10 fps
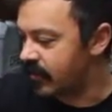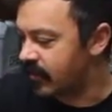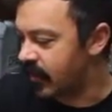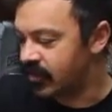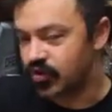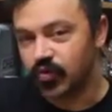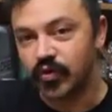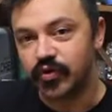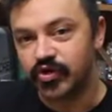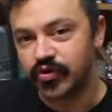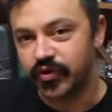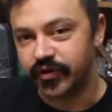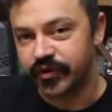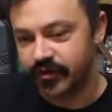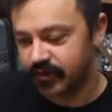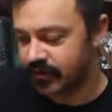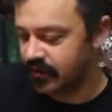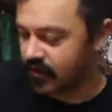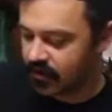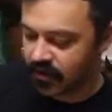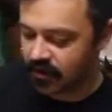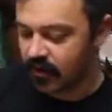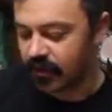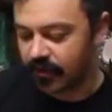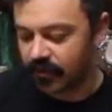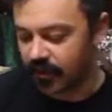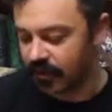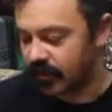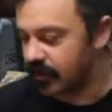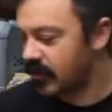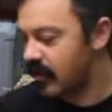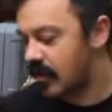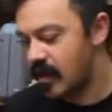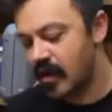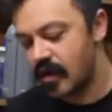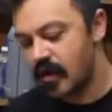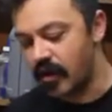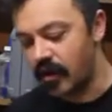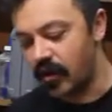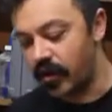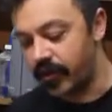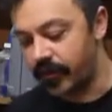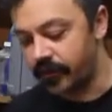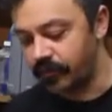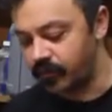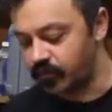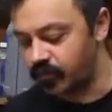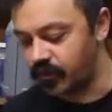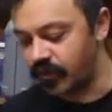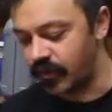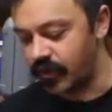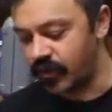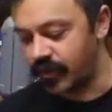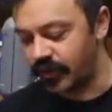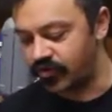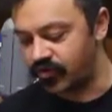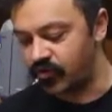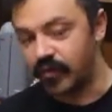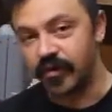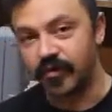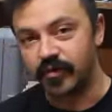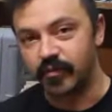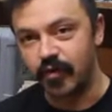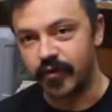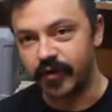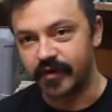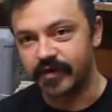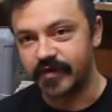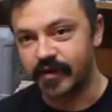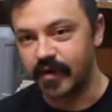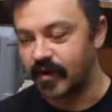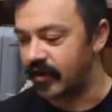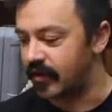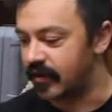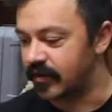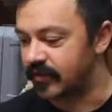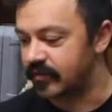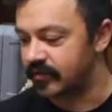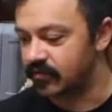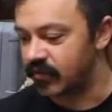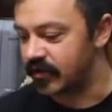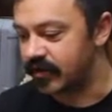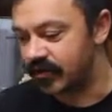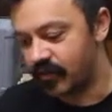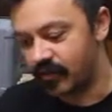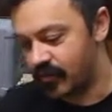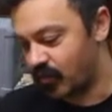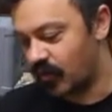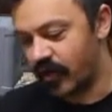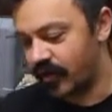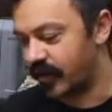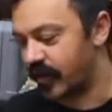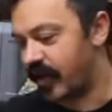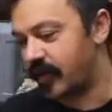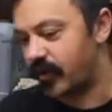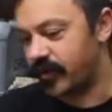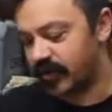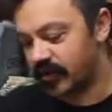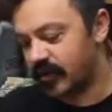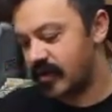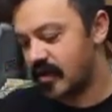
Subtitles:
actual shoulder and the binding, and that should be perfect, and it didn't require any eyeballing.